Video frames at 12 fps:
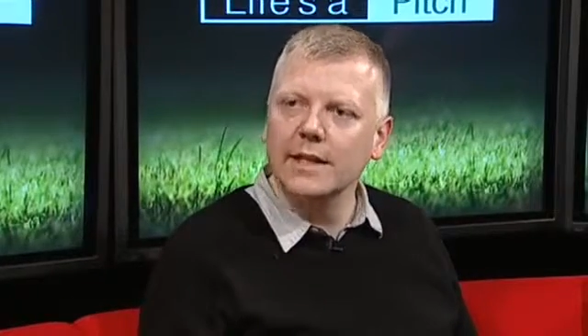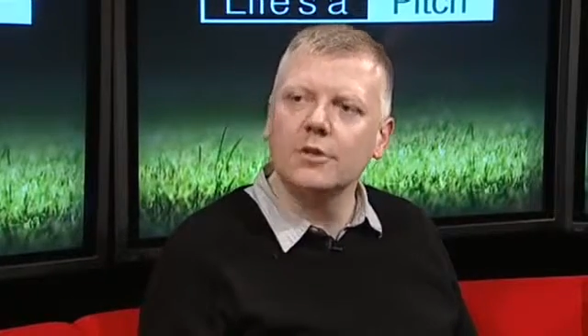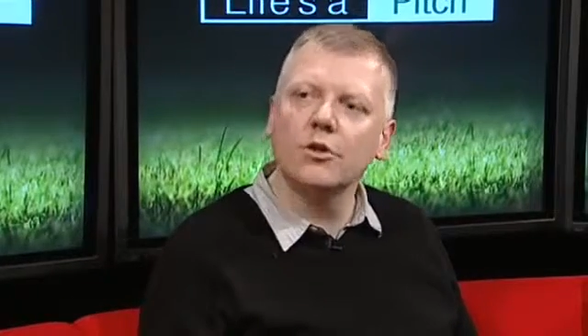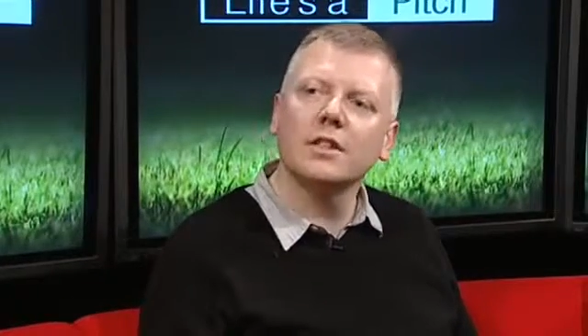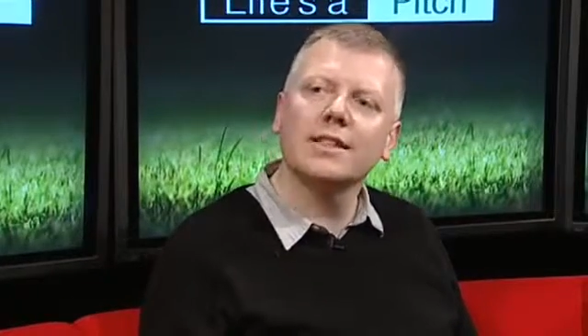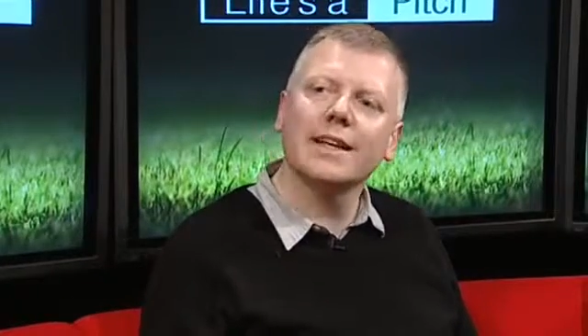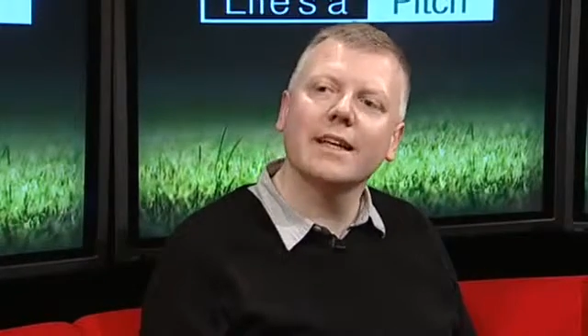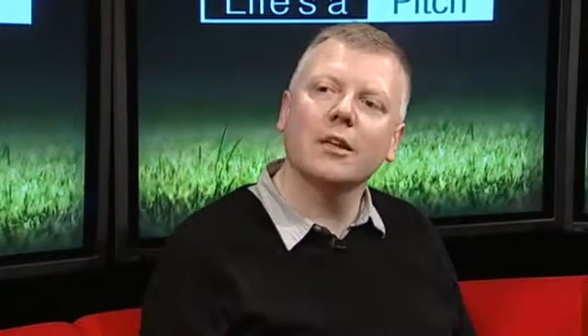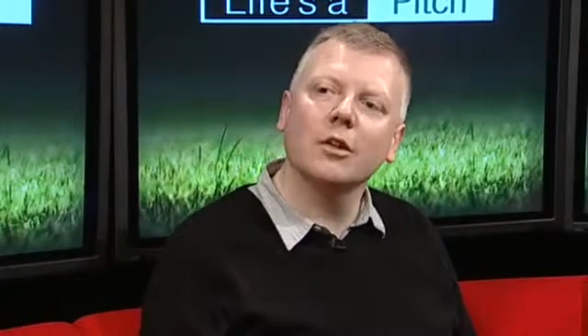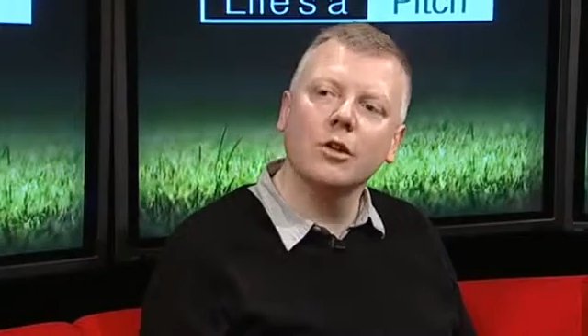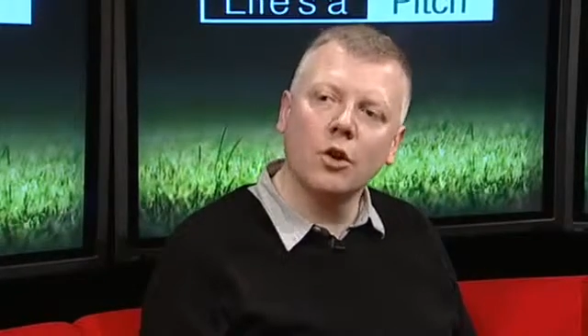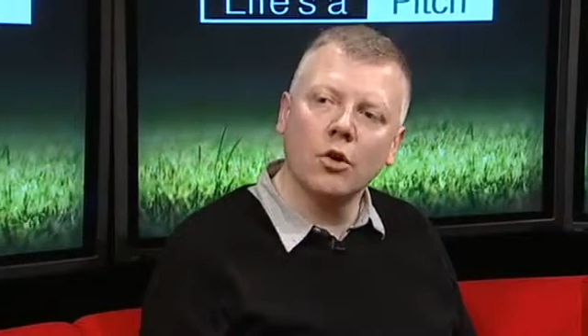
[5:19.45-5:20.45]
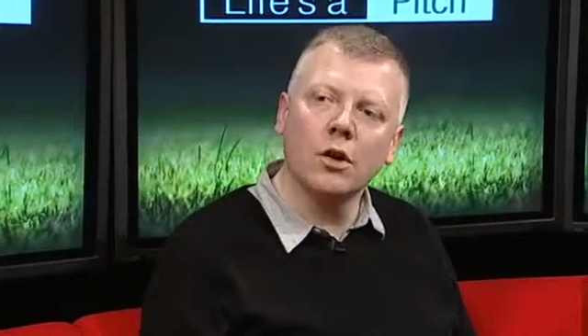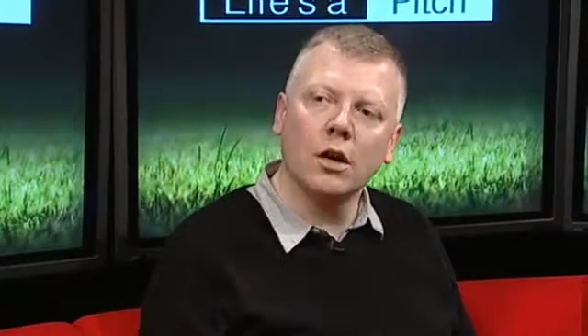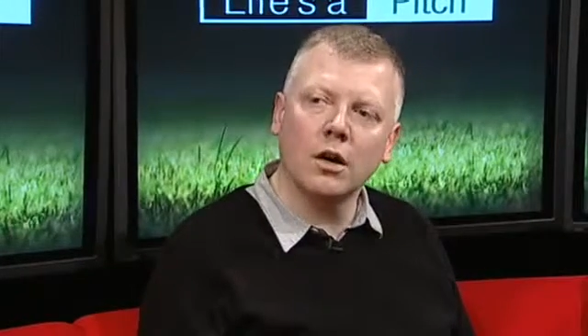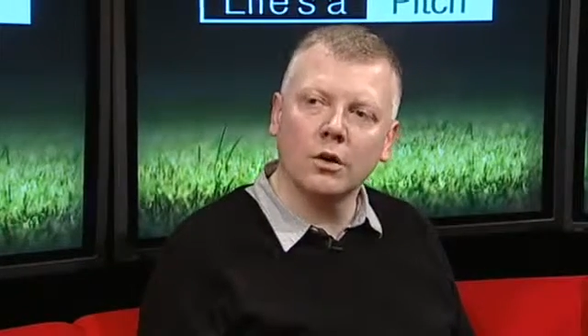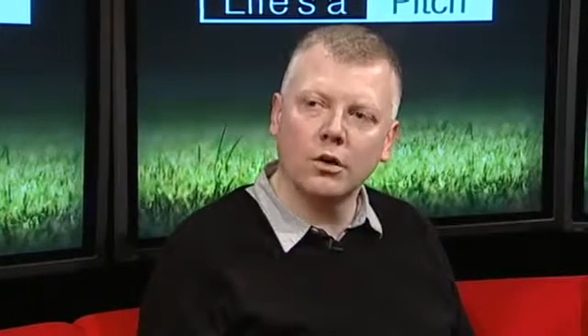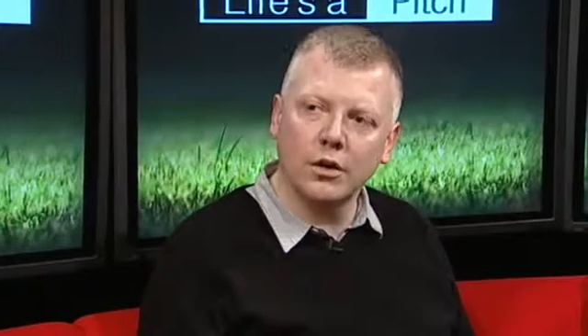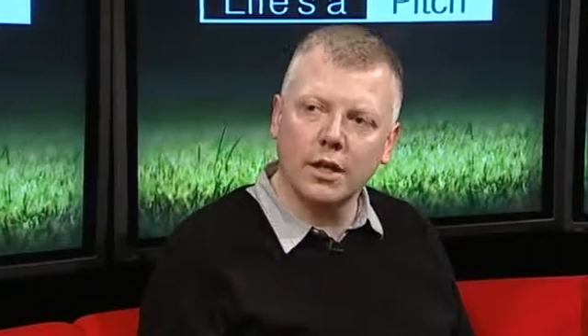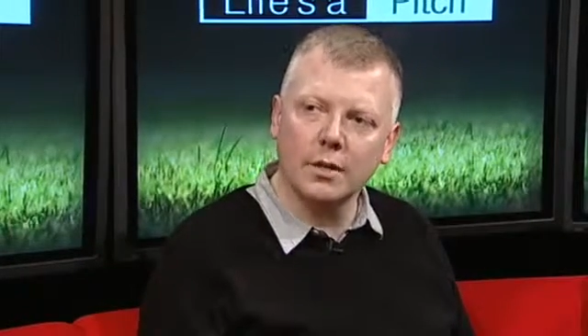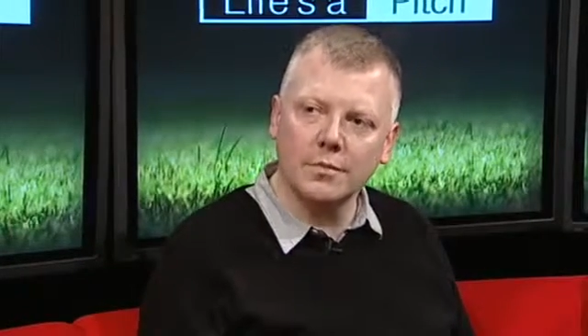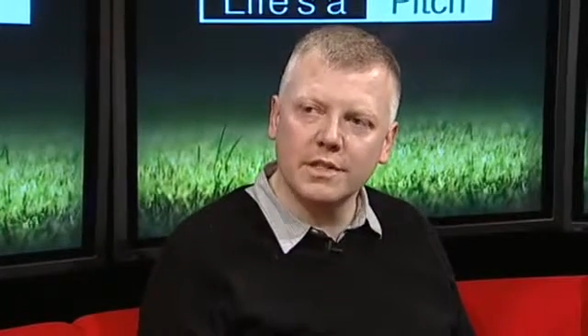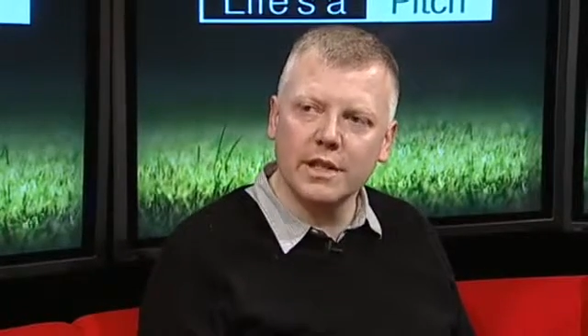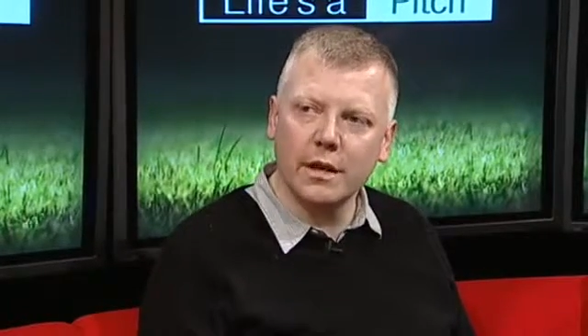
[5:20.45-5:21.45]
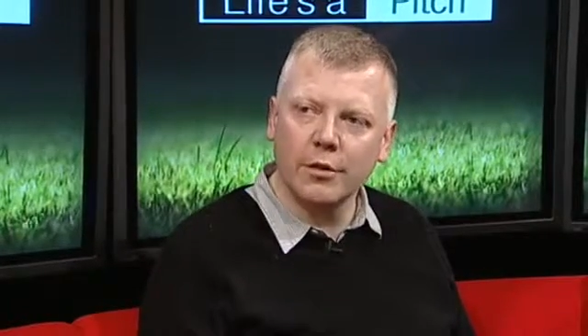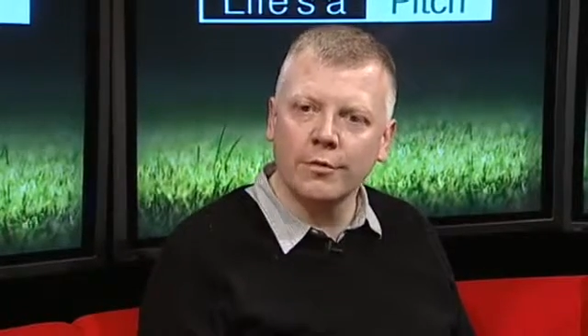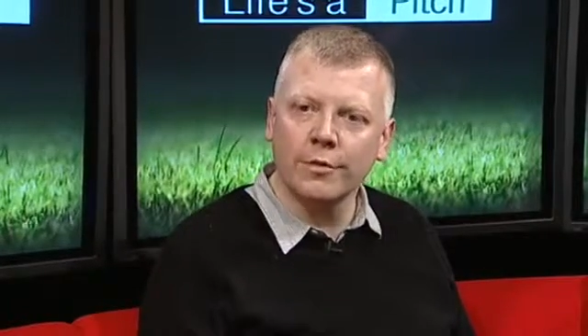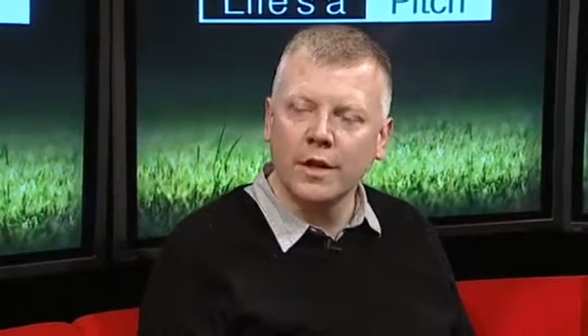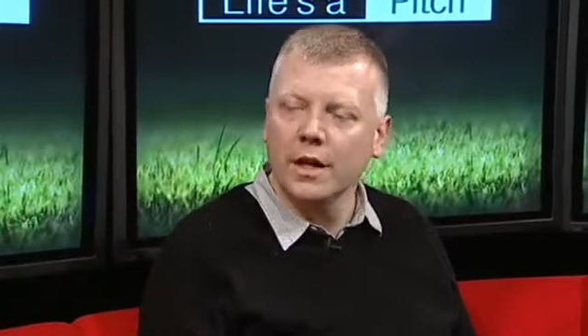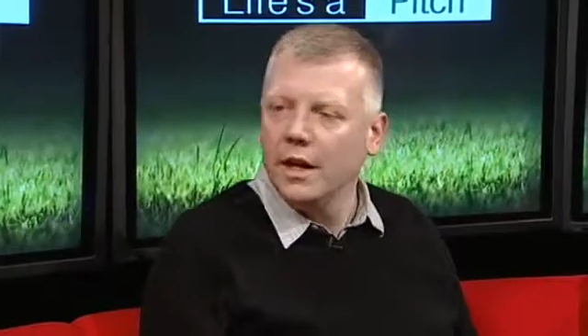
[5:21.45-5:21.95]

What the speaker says: He's got to take a long, hard look at himself,